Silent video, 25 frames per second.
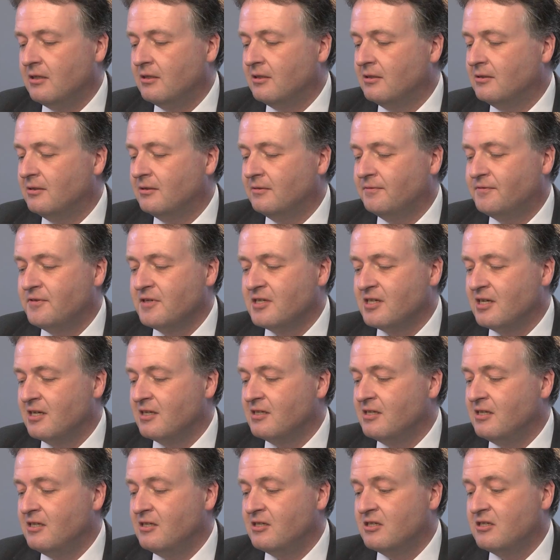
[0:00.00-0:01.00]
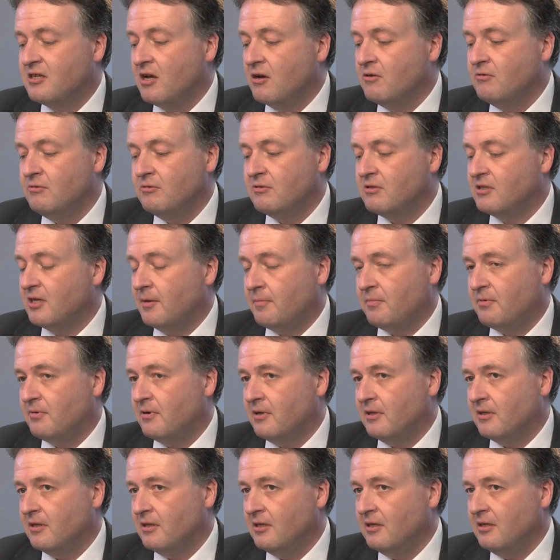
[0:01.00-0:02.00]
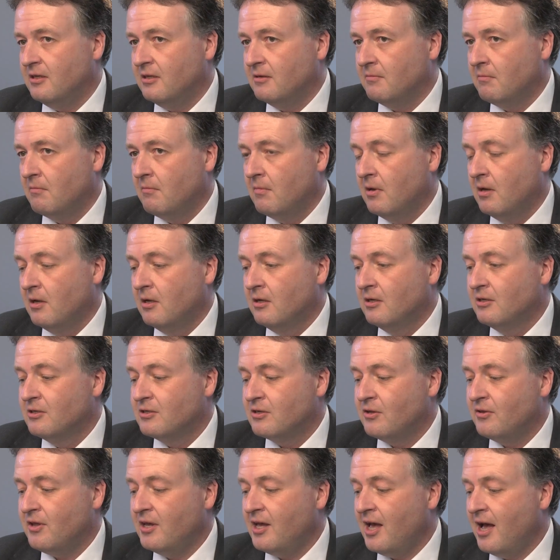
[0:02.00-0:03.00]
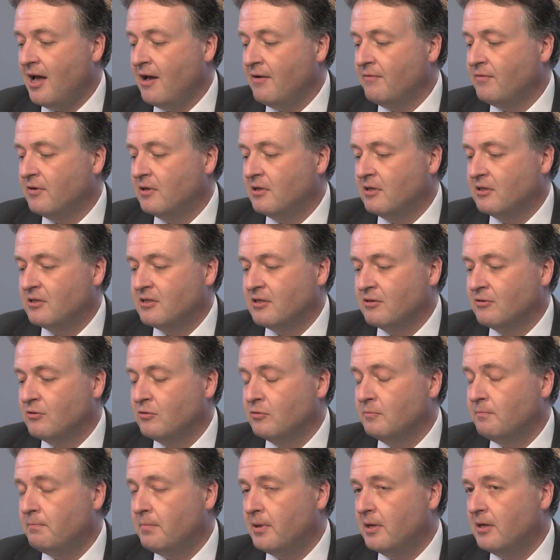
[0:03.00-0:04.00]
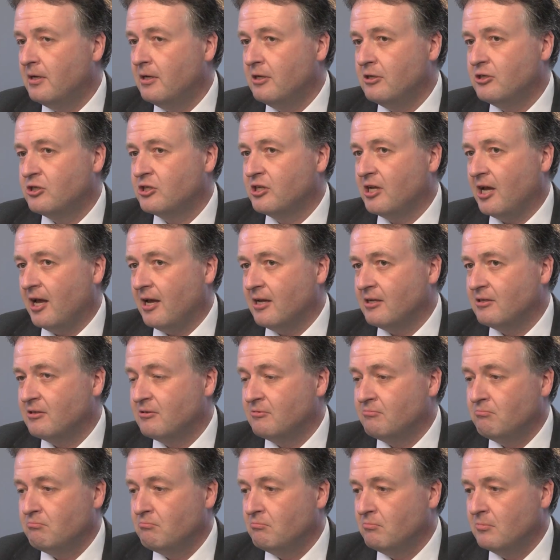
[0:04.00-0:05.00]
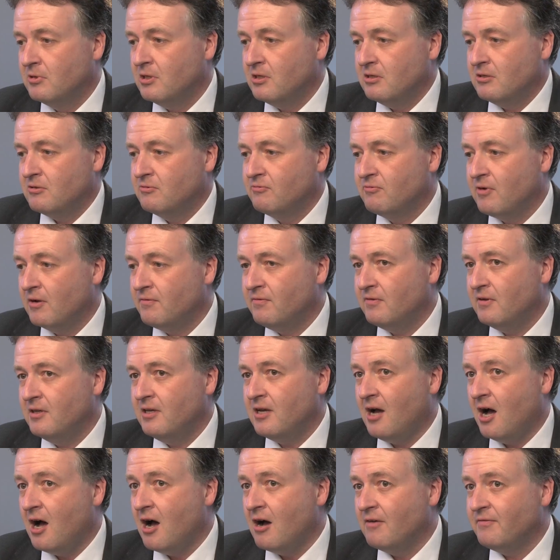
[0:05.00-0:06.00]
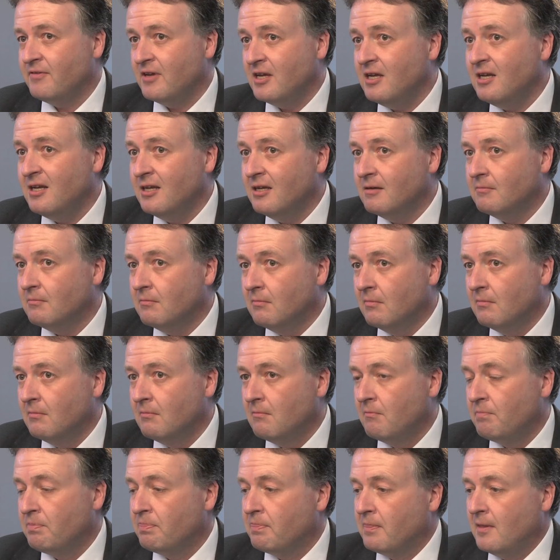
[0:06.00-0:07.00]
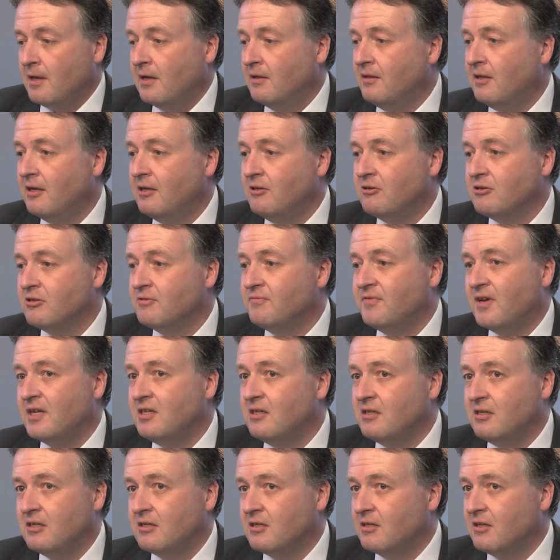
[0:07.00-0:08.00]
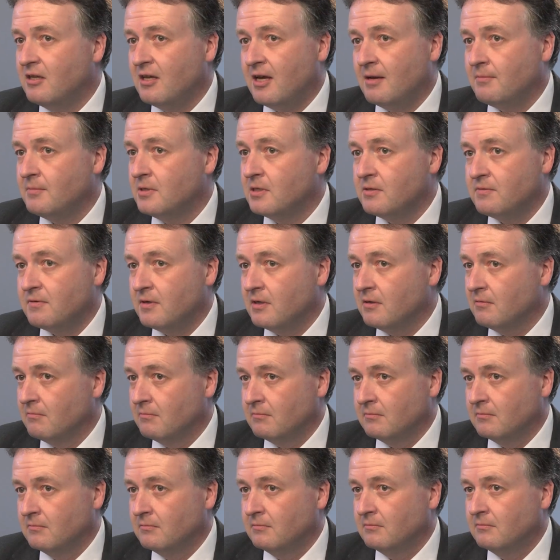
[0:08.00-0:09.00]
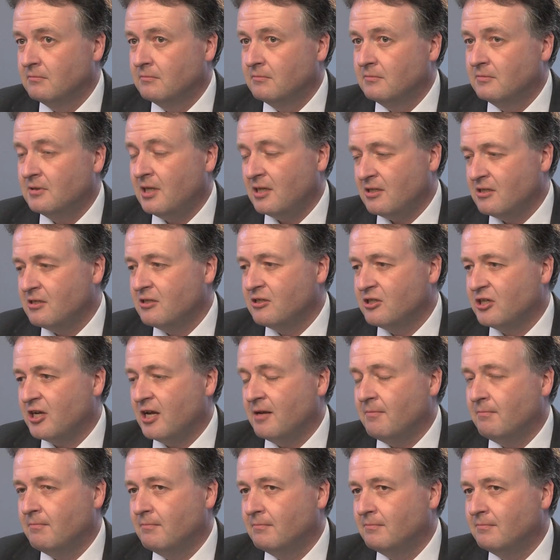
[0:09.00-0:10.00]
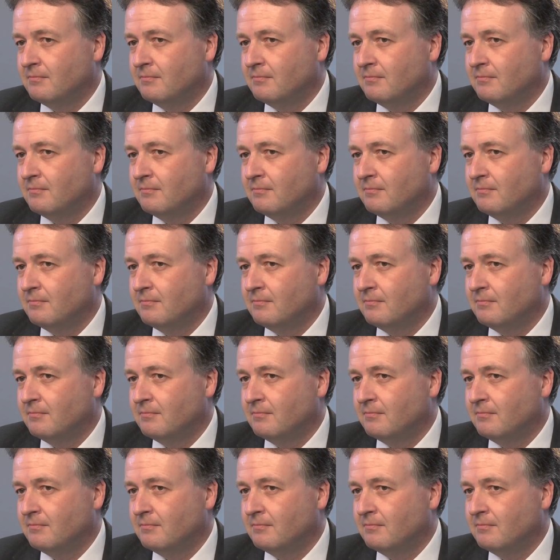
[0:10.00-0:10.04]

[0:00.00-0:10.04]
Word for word: uh, facilities don't separate the helium. So they have a so-called purge gas, that's roughly half helium, and they just vent it to the atmosphere. That's a shame.